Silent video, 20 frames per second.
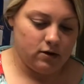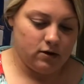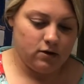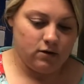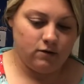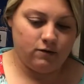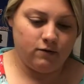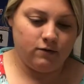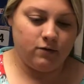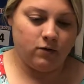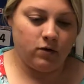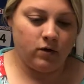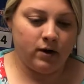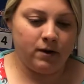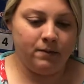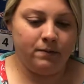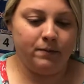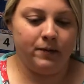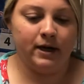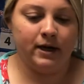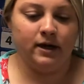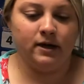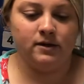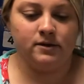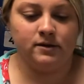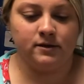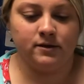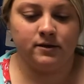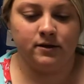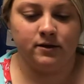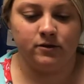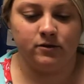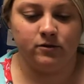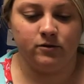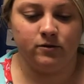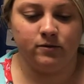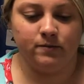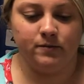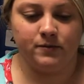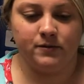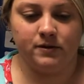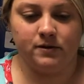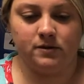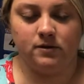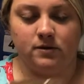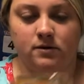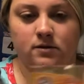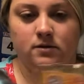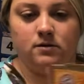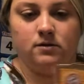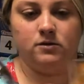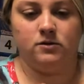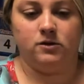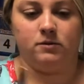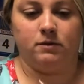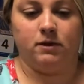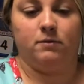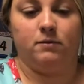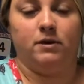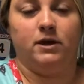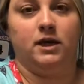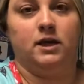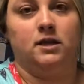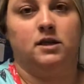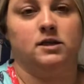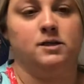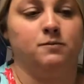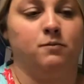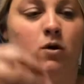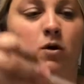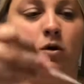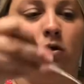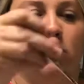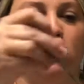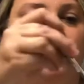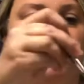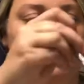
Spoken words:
4 big scoops. So I'm going to put in this bowl